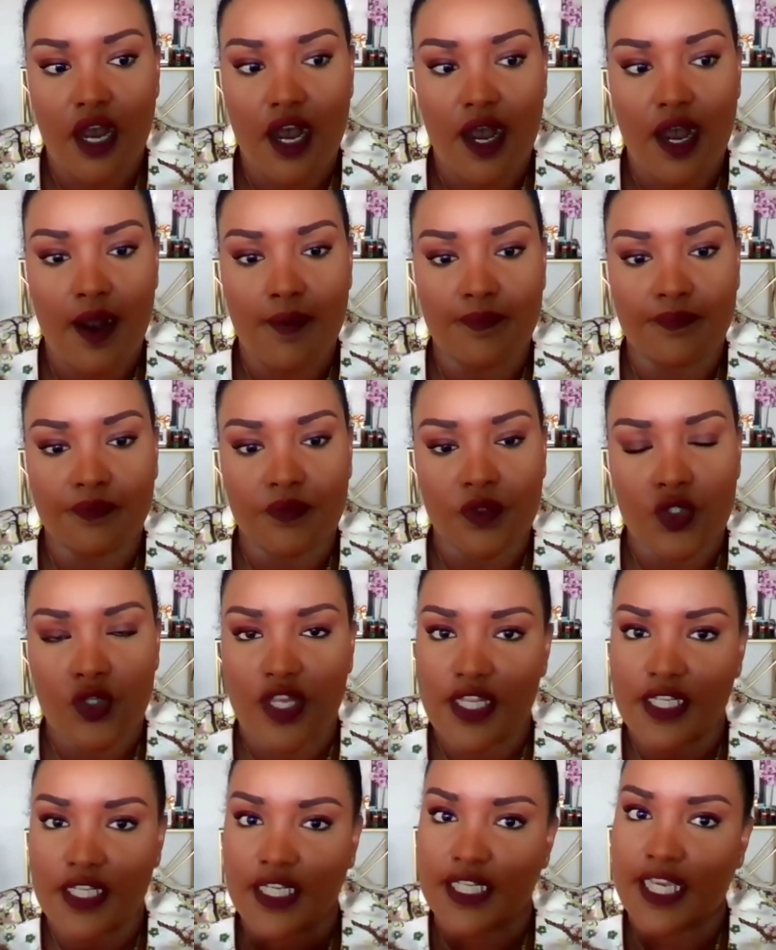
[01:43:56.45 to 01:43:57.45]

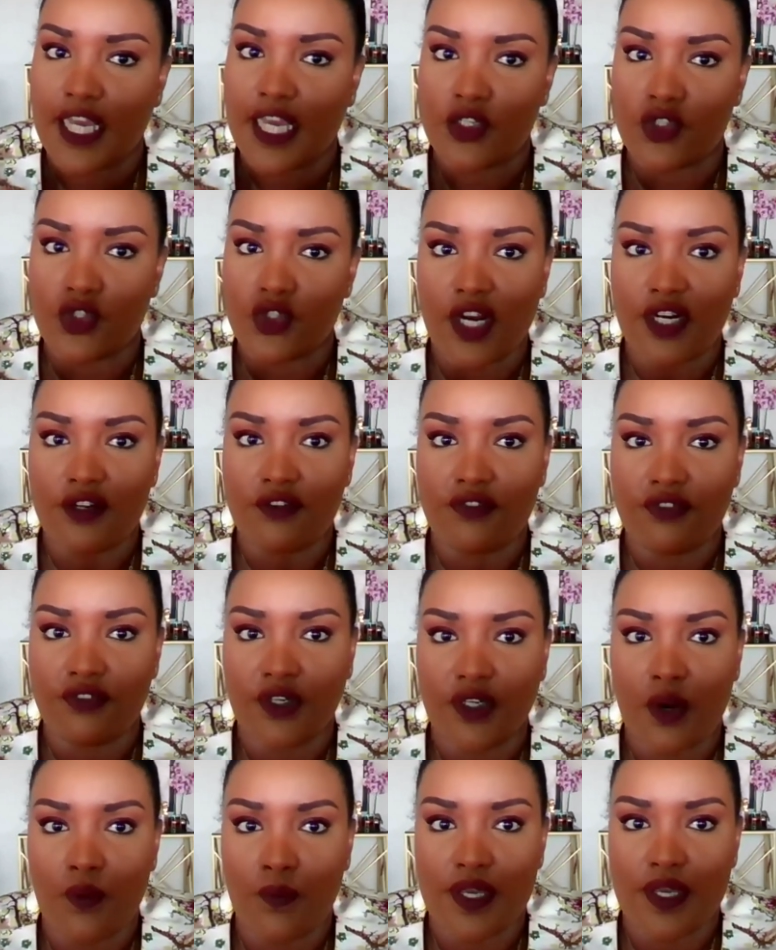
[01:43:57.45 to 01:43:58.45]
So I think, again, trying to
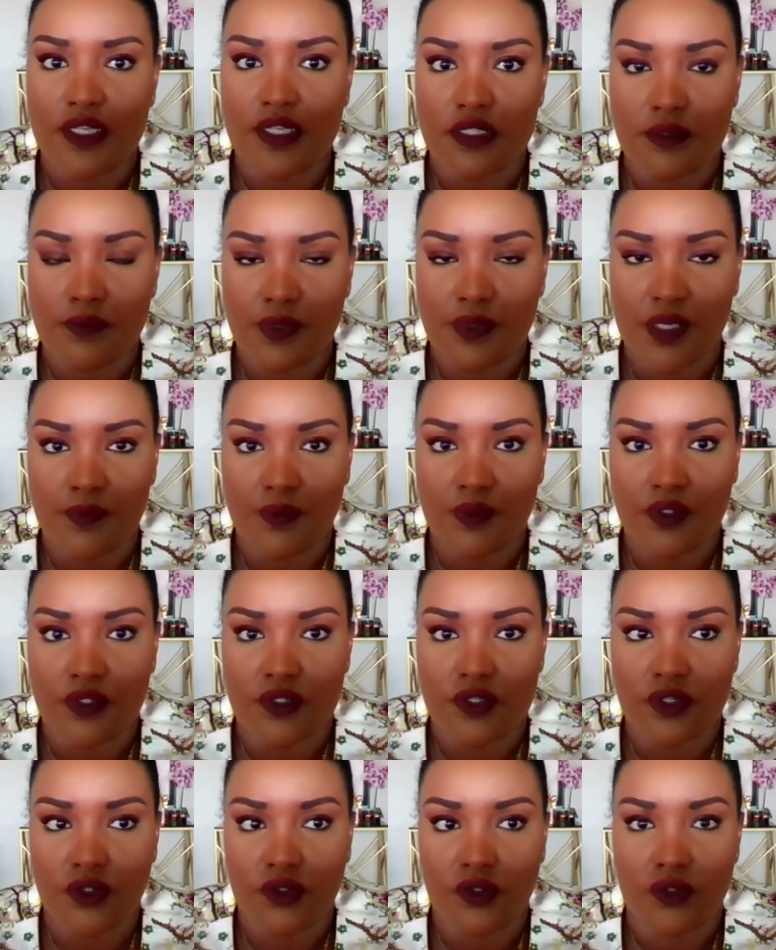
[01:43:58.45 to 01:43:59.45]
figure out ways to be able
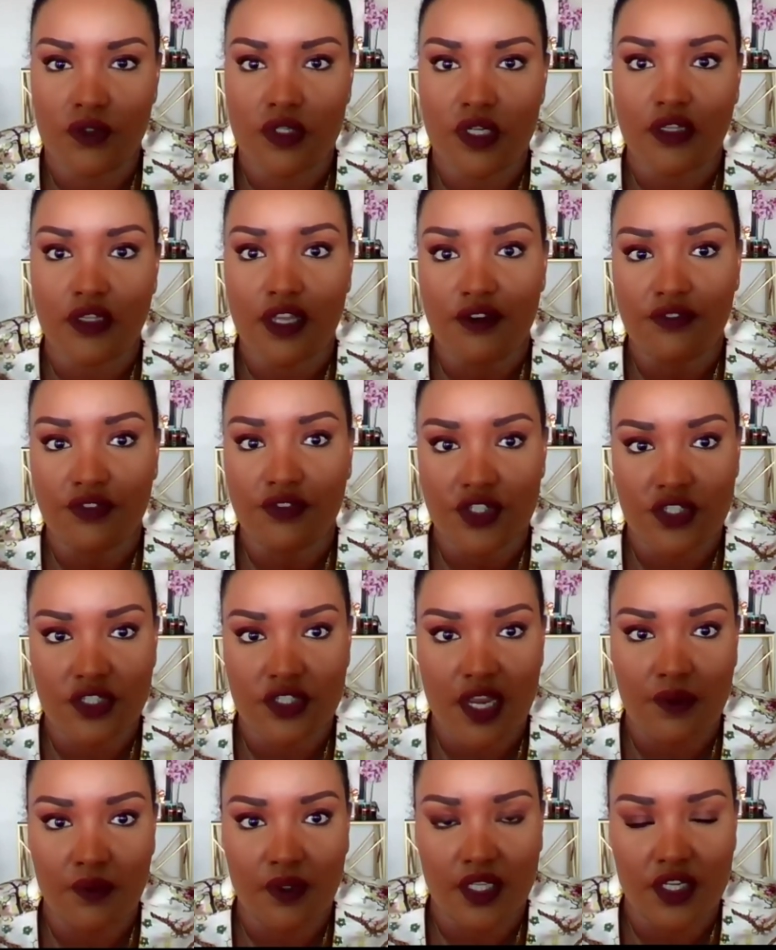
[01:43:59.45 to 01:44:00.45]
to leverage
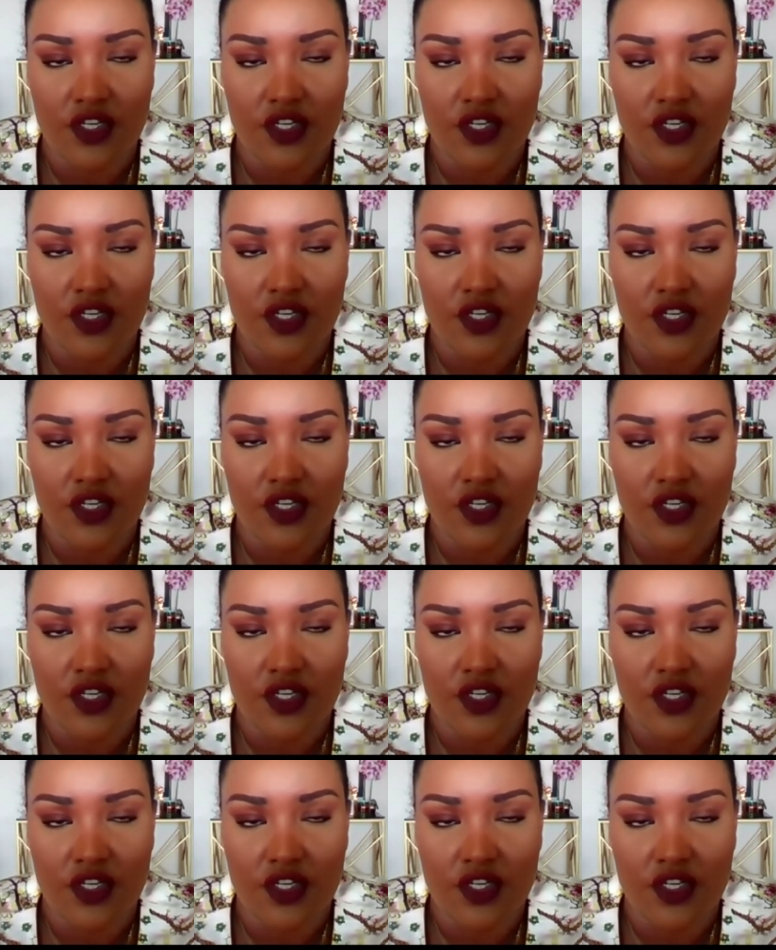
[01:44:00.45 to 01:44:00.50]
that